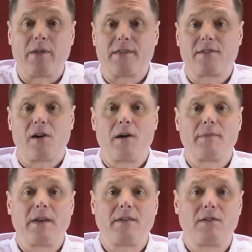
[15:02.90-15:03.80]
by the
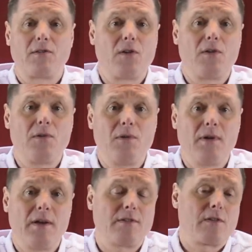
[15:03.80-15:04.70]
time they
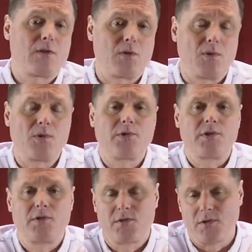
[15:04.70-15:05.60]
do, it's of
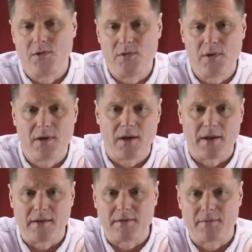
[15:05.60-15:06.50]
course too
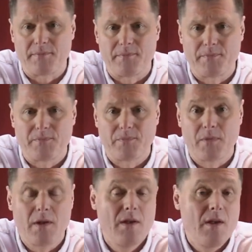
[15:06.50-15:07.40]
late.
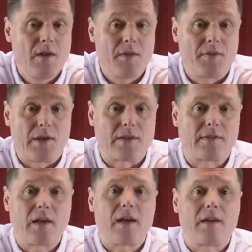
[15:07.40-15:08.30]
The
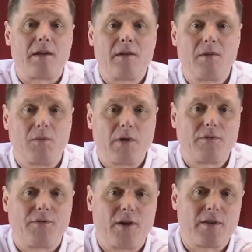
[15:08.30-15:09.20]
other day,
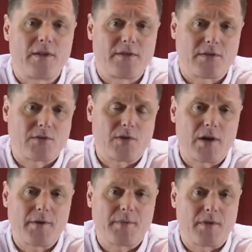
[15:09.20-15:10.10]
one father
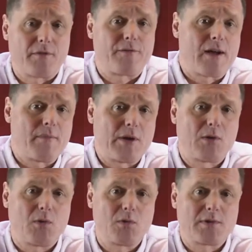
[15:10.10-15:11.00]
described the family
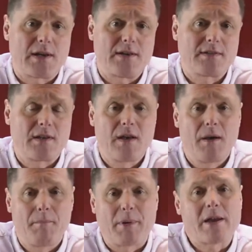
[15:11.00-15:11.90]
court as
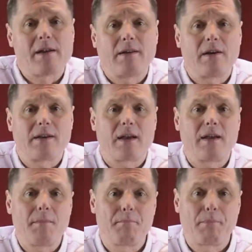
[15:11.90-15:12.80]
being like
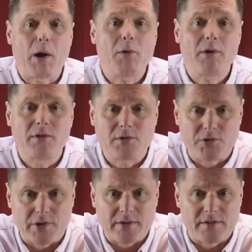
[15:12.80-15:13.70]
a boa
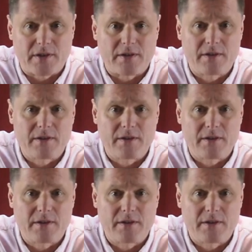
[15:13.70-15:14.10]
constrictor,